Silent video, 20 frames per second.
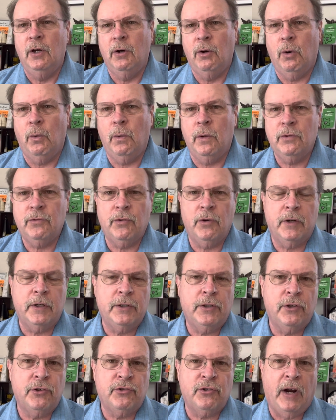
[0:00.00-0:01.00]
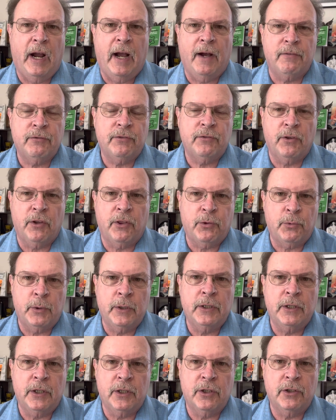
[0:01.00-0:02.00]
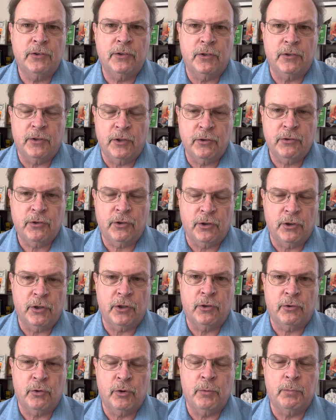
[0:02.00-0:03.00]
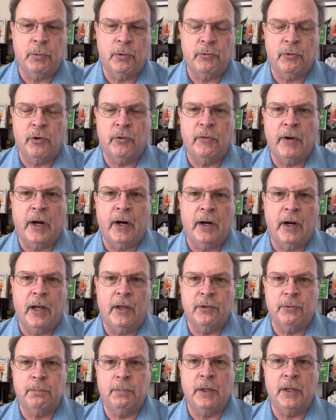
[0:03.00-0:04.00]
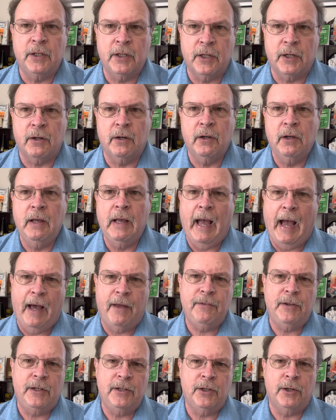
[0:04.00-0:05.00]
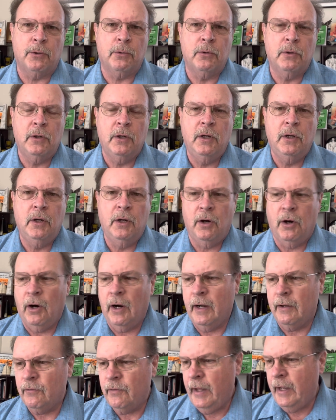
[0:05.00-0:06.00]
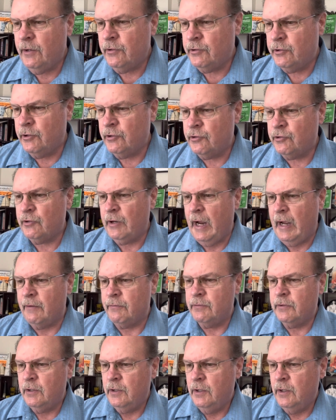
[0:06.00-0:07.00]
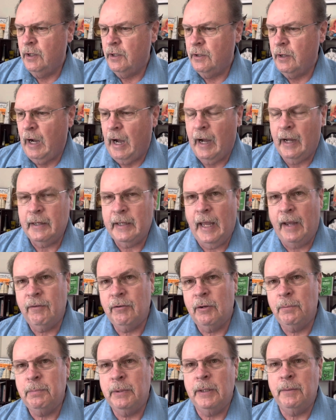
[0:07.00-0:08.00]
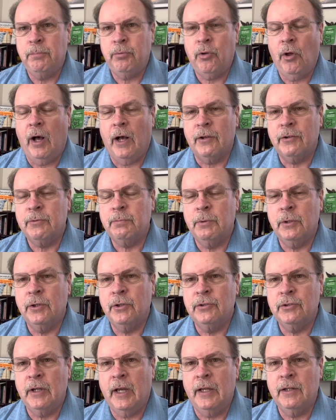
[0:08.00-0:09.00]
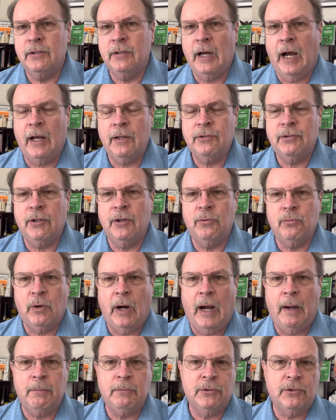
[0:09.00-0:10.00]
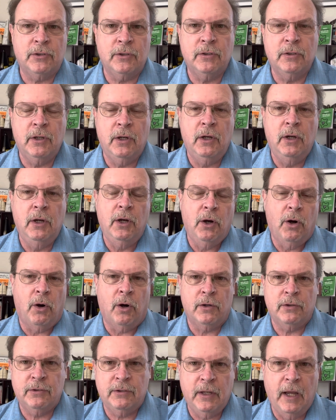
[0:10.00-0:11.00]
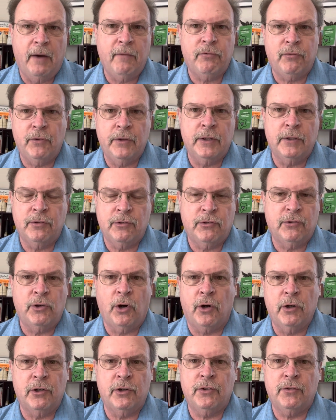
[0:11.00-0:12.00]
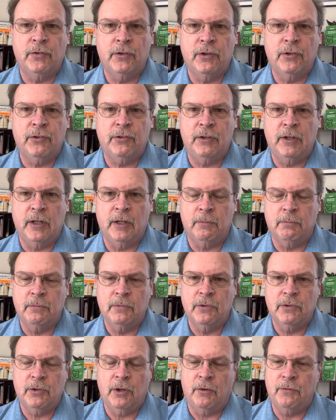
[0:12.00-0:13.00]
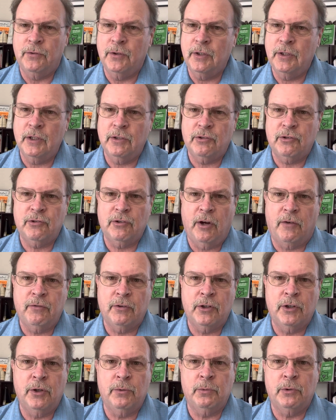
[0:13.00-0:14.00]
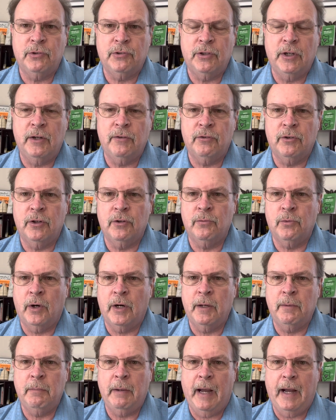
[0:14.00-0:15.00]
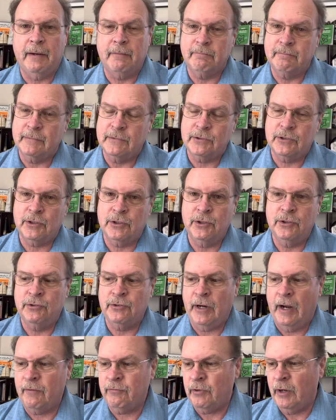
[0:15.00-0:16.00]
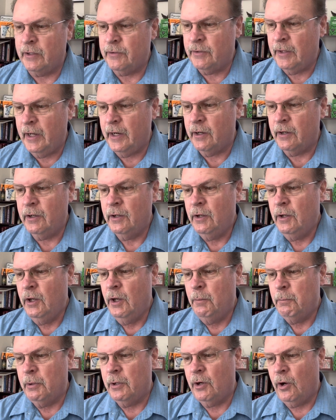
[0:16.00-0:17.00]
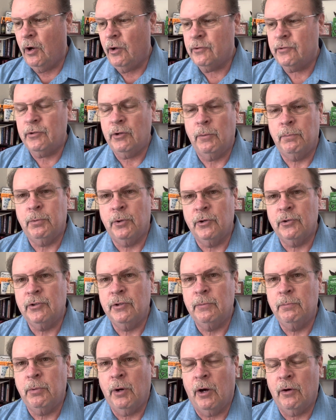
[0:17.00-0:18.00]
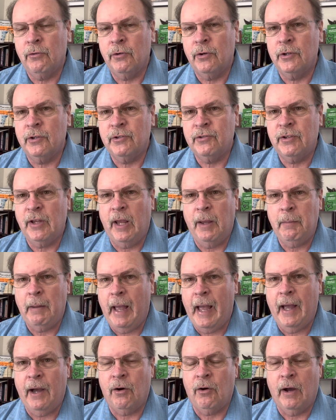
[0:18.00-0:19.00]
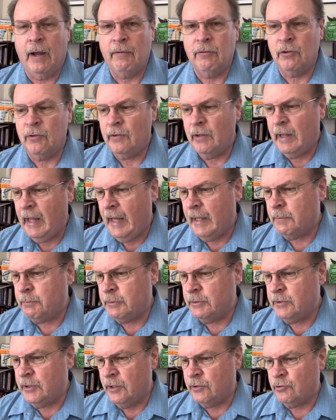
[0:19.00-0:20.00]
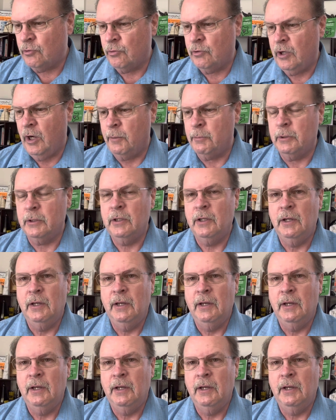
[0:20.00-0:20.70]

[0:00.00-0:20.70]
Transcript: well, let's look at the drafts, the 3 years that this current group with Rivera has been here. How'd they do? All right, last year's draft. I gave it a B+ because you had Dotson and Robinson are definitely starters for this team. So if you get yourself a good receiver and running back, that's a good draft right there. But also Percy Butler and Sam Howell have a lot of potential coming.